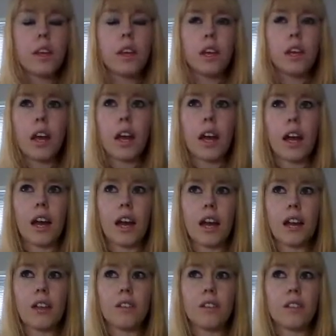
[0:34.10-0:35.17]

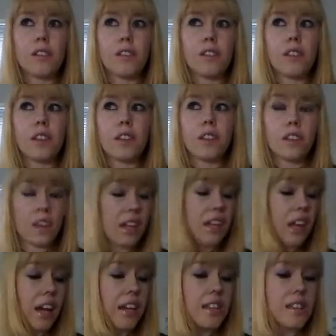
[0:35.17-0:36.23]
and they
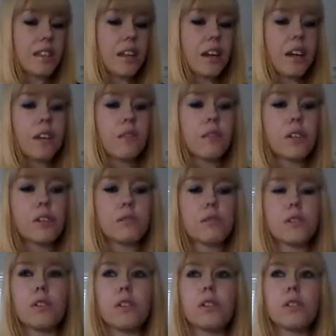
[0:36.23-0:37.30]
liked that, which was
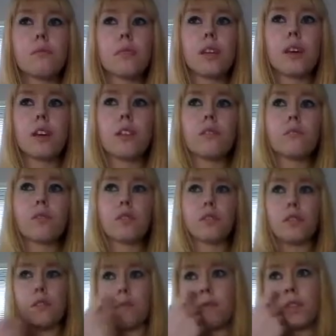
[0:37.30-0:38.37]
good. And we got them
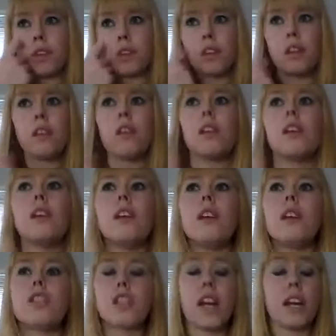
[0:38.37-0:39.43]
some
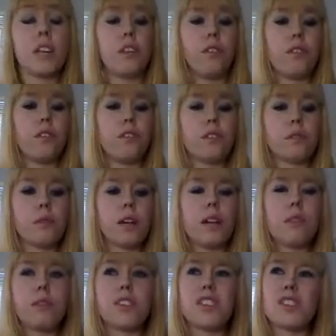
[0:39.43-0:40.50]
Chinese food as well,
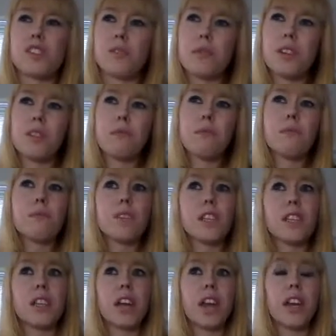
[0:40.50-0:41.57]
which some of them didn't
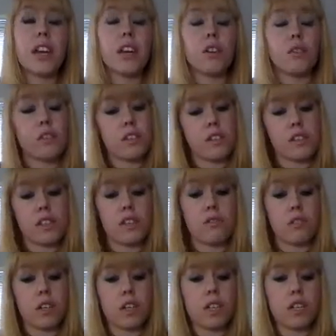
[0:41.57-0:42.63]
like, and others did
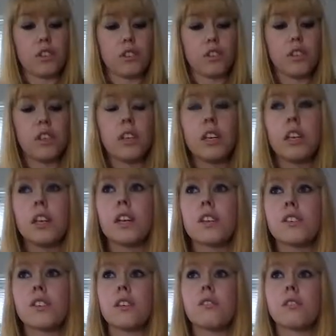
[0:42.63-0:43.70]
really enjoy. So
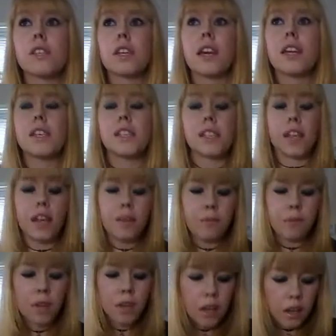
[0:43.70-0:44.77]
it was a nice day.
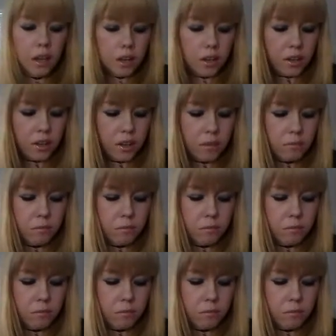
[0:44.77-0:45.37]
Then